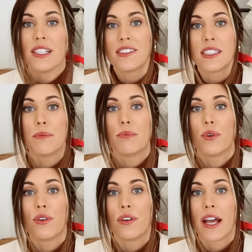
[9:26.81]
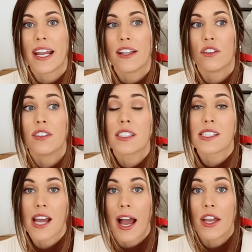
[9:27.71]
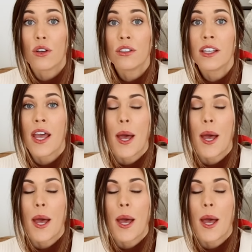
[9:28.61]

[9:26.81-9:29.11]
and simple, and it looks styled,